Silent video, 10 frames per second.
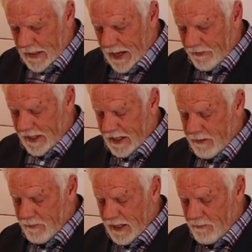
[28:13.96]
and that
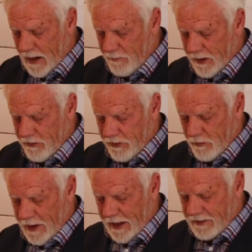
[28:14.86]
in me and my brethren
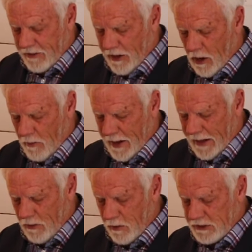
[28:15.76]
the wrath of the
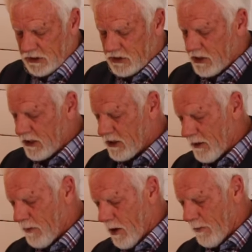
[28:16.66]
Almighty, which is
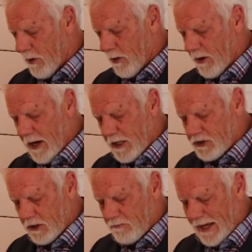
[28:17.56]
justly brought upon our
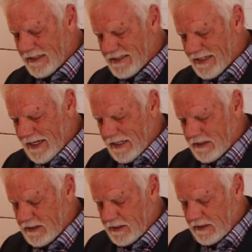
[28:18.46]
nation, may
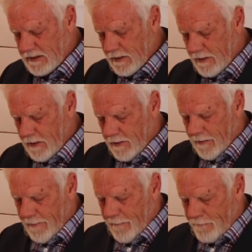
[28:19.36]
cease.
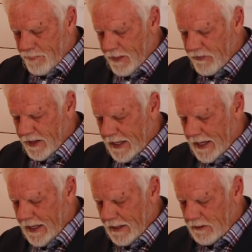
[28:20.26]
Then the
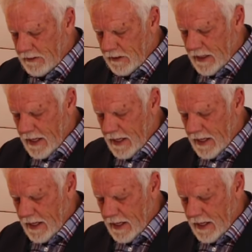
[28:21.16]
king,